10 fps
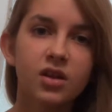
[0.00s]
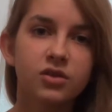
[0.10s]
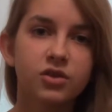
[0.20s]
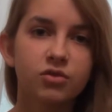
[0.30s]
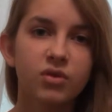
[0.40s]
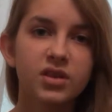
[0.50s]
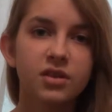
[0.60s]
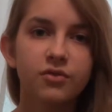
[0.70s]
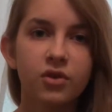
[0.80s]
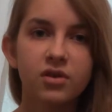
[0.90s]
The
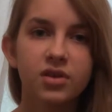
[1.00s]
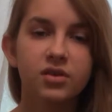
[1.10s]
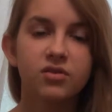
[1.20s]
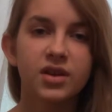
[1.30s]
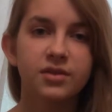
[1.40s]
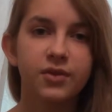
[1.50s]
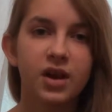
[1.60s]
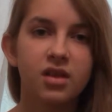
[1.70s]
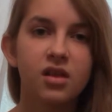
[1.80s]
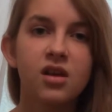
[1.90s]
24th Grand
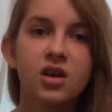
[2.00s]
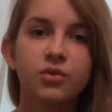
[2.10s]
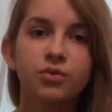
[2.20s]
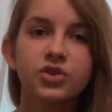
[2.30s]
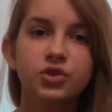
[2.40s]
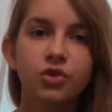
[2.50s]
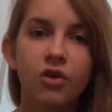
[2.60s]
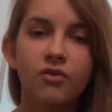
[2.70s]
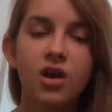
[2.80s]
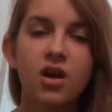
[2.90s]
Final reached
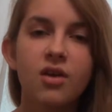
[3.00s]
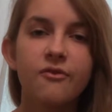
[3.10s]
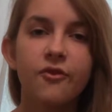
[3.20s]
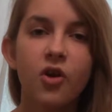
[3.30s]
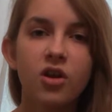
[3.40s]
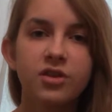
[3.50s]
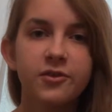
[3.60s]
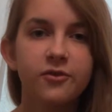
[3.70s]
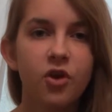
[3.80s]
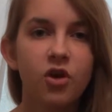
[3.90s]
over
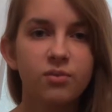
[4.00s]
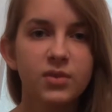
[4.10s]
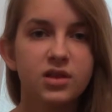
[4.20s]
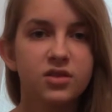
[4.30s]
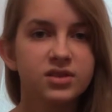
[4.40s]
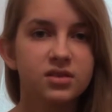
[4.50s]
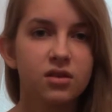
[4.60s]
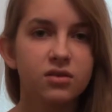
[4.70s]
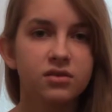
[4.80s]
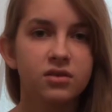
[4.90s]
44 million
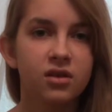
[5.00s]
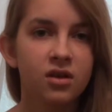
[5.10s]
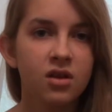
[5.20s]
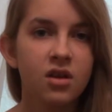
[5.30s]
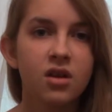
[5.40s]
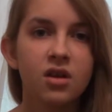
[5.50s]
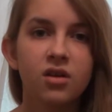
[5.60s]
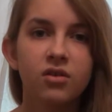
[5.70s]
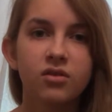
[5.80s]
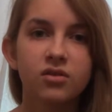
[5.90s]
zloty.
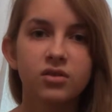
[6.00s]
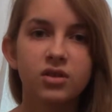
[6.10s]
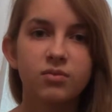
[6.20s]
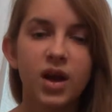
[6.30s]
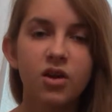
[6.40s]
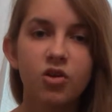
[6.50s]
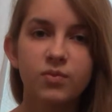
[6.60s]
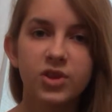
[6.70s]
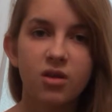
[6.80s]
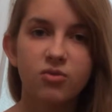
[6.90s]
In my
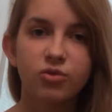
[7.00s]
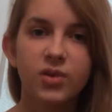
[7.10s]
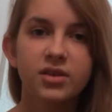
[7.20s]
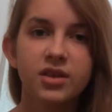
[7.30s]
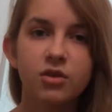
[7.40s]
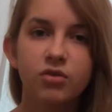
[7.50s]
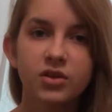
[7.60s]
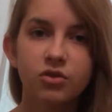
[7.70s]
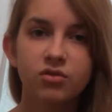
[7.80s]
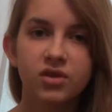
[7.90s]
hometown Romania, the
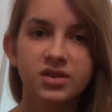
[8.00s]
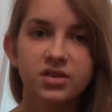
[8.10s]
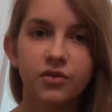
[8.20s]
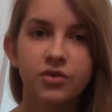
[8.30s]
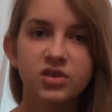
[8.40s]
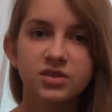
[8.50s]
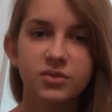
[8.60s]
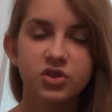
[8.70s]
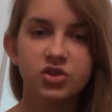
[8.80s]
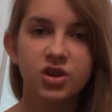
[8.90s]
Great Orchestra of
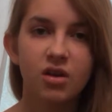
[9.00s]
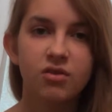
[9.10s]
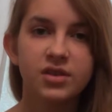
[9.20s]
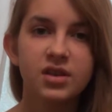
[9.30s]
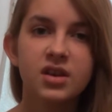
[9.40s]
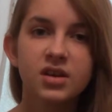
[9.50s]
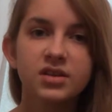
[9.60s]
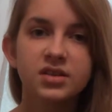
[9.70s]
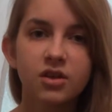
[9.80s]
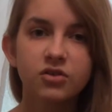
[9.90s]
Christmas Charity
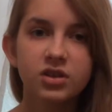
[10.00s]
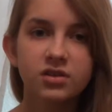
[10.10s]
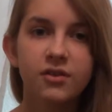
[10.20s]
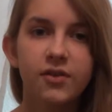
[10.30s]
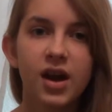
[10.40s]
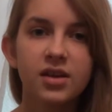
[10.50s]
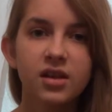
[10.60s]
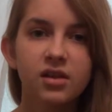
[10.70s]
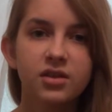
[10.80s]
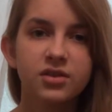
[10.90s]
started the
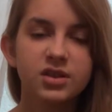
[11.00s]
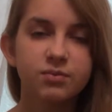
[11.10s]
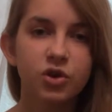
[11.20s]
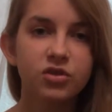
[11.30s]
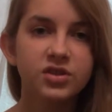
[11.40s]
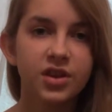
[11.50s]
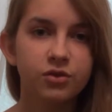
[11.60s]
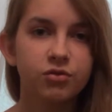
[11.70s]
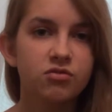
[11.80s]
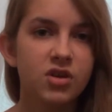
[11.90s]
final in the Sports
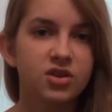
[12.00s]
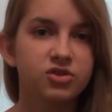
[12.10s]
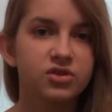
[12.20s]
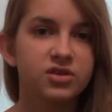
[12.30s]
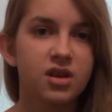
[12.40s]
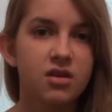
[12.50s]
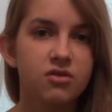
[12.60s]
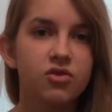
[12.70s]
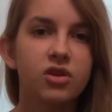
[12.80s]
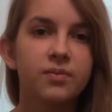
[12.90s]
and Recreation
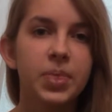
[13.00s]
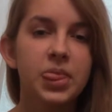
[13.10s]
Center.